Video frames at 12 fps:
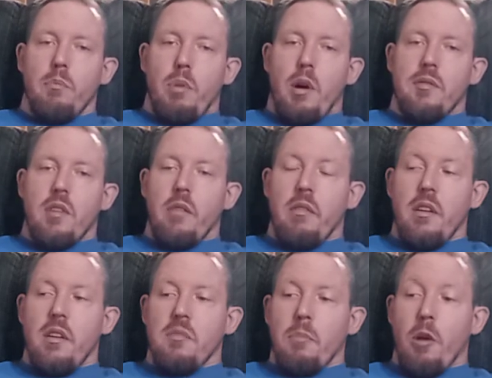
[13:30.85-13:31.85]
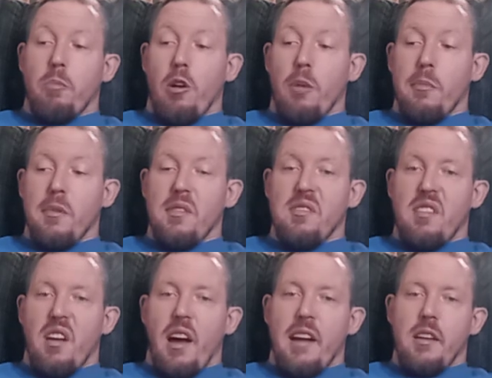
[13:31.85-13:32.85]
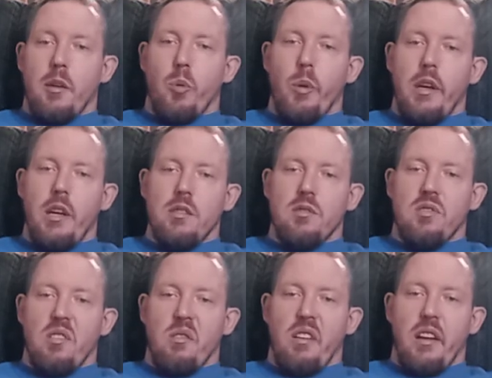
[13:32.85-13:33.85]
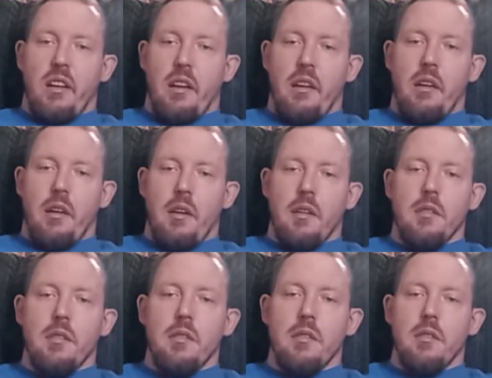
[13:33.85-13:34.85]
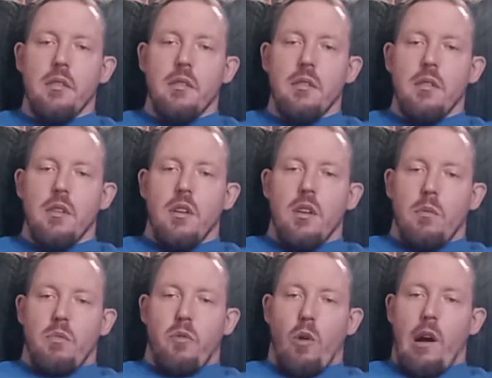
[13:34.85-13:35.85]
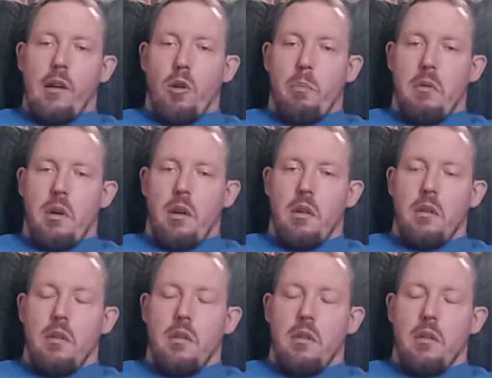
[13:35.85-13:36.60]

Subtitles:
But the thing of it is, my problem is that I need to quit eating so late at night before I go to bed.